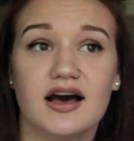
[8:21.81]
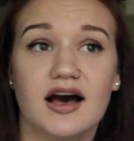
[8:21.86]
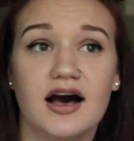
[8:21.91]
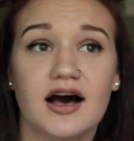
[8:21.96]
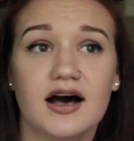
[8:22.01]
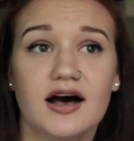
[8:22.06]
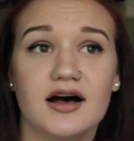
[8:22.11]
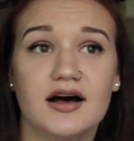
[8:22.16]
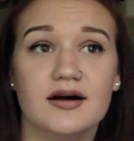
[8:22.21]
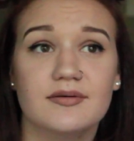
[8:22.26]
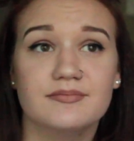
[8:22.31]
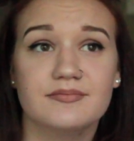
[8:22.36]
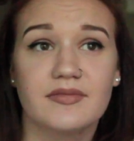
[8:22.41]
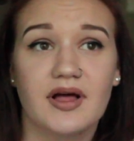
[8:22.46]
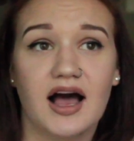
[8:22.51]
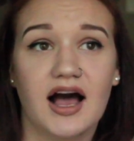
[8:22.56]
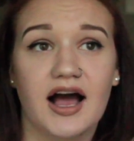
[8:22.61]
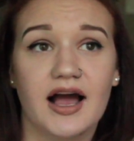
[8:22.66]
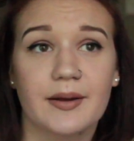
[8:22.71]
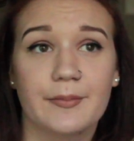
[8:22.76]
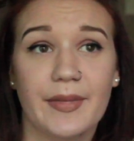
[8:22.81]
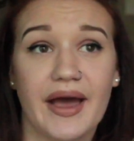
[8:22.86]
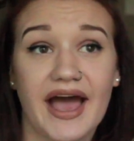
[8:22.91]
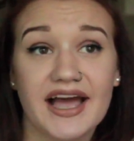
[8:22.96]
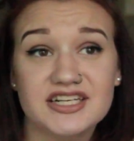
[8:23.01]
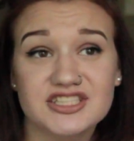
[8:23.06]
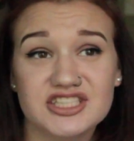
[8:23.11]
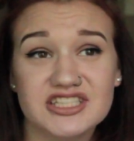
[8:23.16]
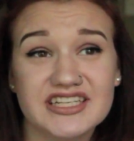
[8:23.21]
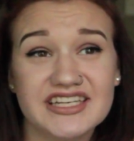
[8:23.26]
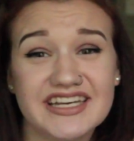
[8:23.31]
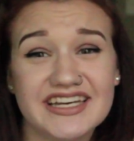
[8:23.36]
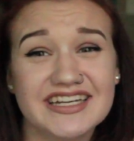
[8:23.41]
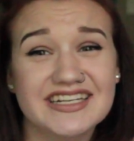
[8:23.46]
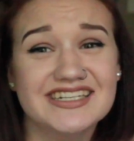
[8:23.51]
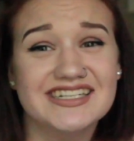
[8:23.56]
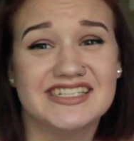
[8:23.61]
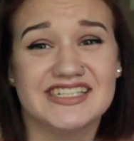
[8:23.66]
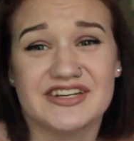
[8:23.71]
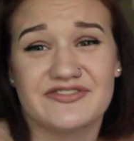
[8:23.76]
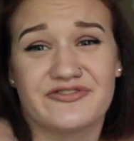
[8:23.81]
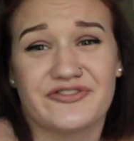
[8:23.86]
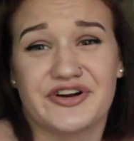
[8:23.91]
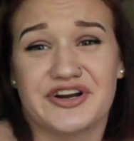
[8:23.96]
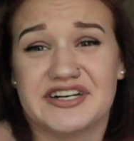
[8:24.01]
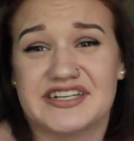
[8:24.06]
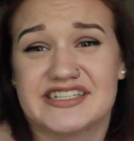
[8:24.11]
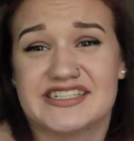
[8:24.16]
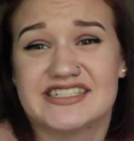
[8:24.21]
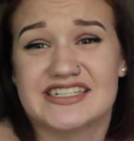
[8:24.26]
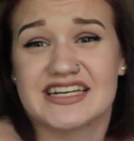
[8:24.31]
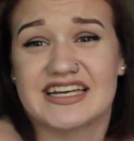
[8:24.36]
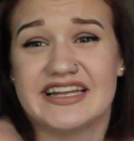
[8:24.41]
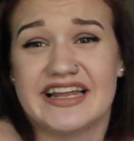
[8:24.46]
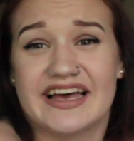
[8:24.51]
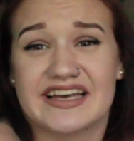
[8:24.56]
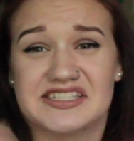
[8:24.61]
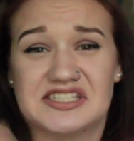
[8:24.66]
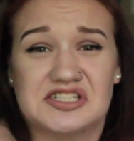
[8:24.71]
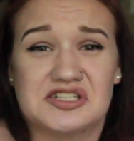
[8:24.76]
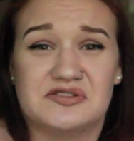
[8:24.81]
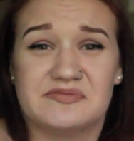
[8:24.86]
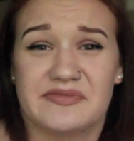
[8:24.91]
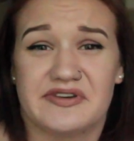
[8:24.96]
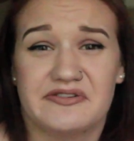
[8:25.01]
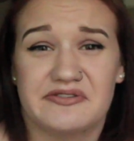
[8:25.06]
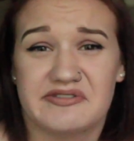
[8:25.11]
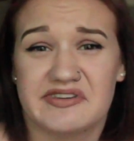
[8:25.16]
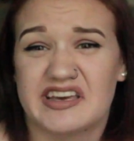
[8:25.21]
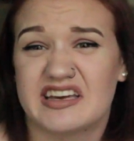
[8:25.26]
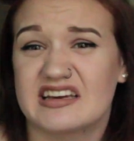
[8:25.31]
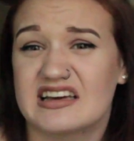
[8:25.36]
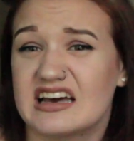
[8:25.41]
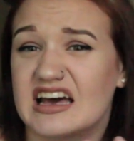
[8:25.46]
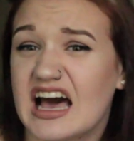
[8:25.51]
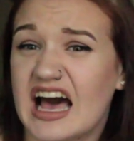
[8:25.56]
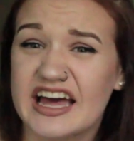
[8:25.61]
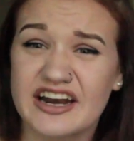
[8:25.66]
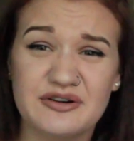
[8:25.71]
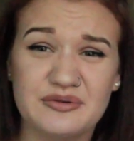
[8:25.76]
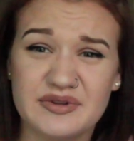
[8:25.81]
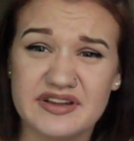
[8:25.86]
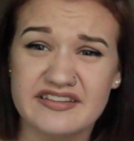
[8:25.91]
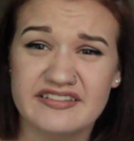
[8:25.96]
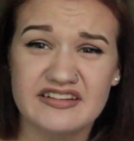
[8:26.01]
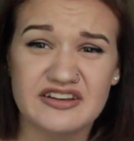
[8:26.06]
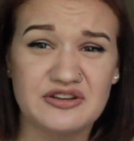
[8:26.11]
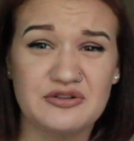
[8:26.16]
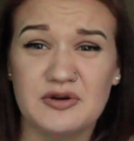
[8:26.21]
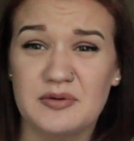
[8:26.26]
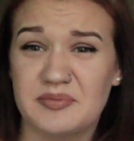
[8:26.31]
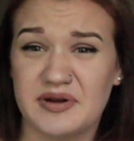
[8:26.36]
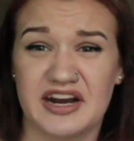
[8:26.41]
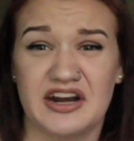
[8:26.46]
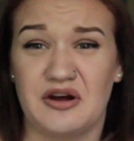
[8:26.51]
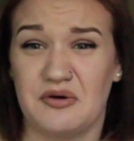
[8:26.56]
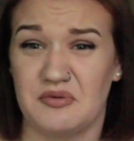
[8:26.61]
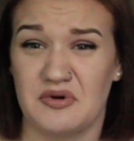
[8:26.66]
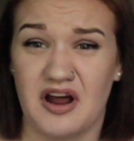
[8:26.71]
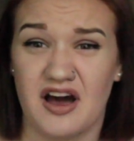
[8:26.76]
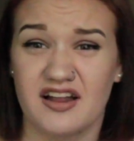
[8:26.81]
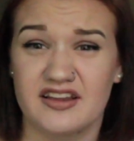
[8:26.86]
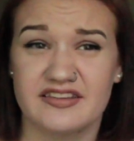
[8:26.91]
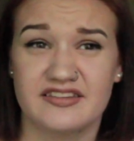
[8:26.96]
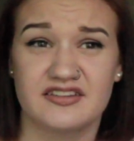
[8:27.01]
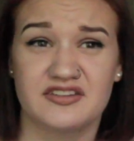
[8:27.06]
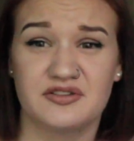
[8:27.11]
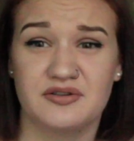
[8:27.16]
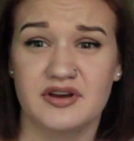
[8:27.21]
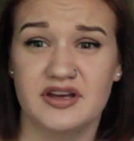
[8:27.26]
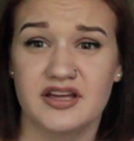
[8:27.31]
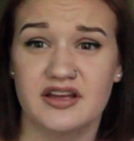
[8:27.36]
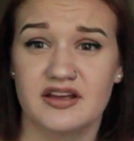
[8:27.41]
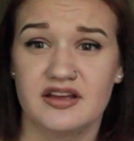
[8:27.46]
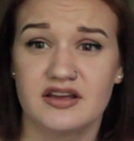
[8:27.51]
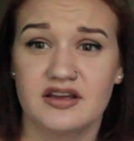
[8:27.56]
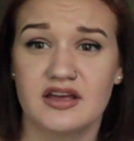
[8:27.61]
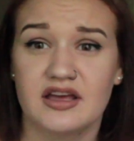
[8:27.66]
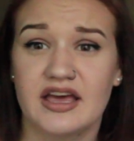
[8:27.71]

I'm actually indifferent to classical music. I don't listen to it, but I don't not listen to it.